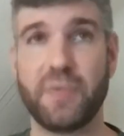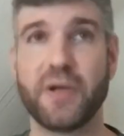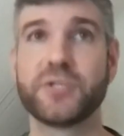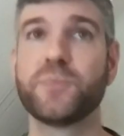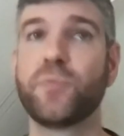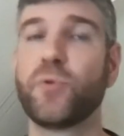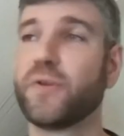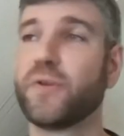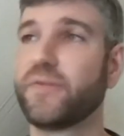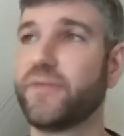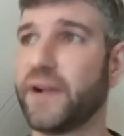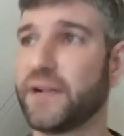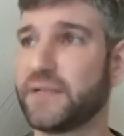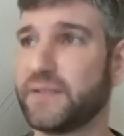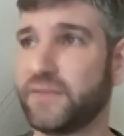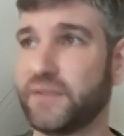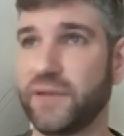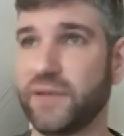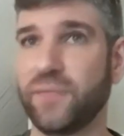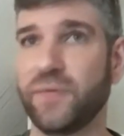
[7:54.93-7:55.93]
much more
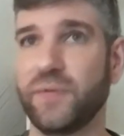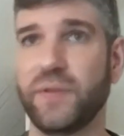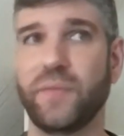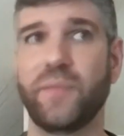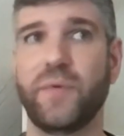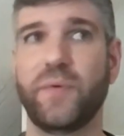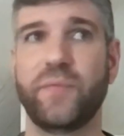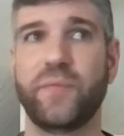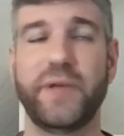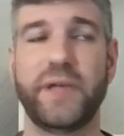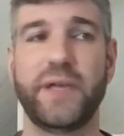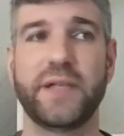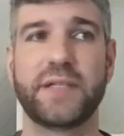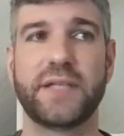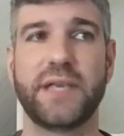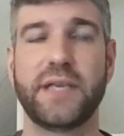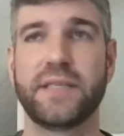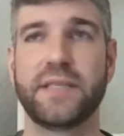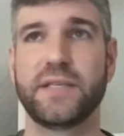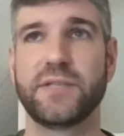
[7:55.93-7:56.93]
effectively than when we
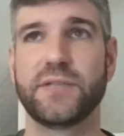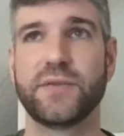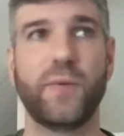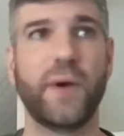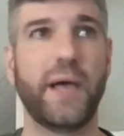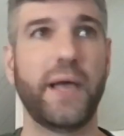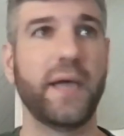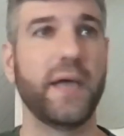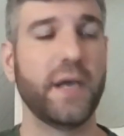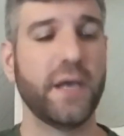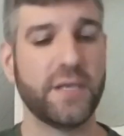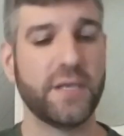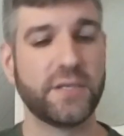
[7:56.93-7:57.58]
take things away.